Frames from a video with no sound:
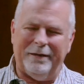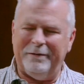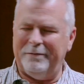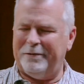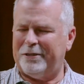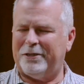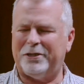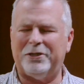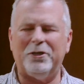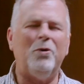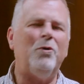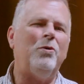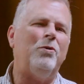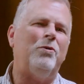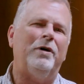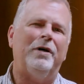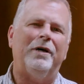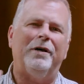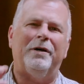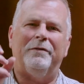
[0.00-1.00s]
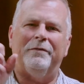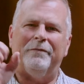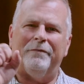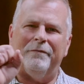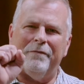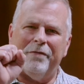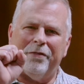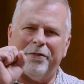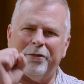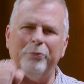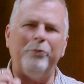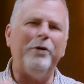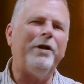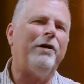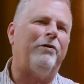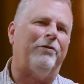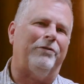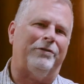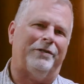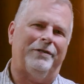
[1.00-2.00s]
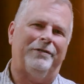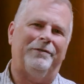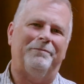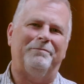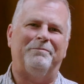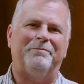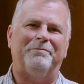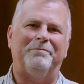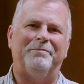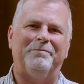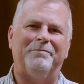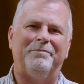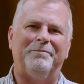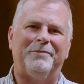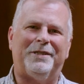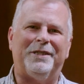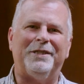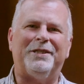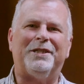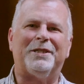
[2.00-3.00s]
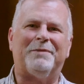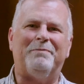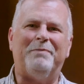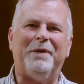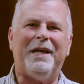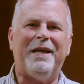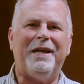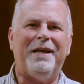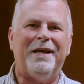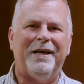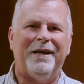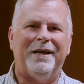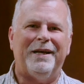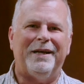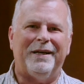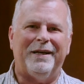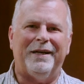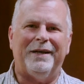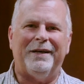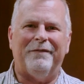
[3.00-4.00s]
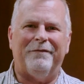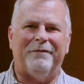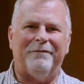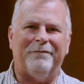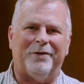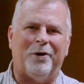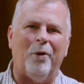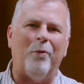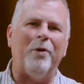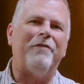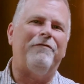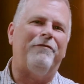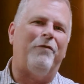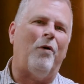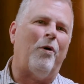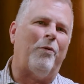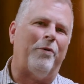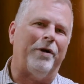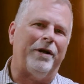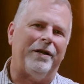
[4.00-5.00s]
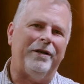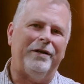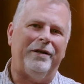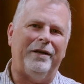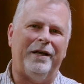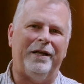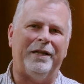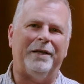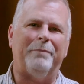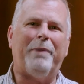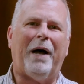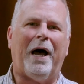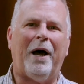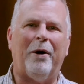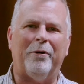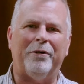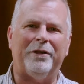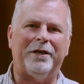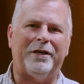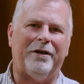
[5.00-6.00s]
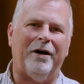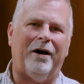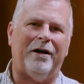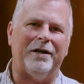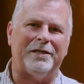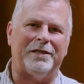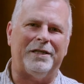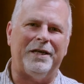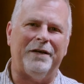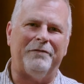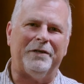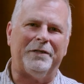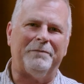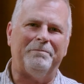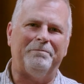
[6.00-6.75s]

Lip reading: so thrilled to just be going forward in the power that God has given.